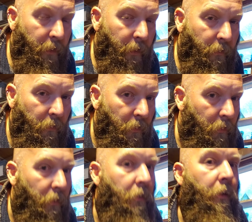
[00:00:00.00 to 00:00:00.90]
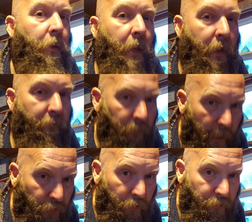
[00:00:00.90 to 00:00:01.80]
did. You had
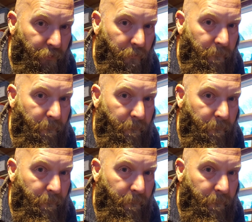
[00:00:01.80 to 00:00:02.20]
fletchers.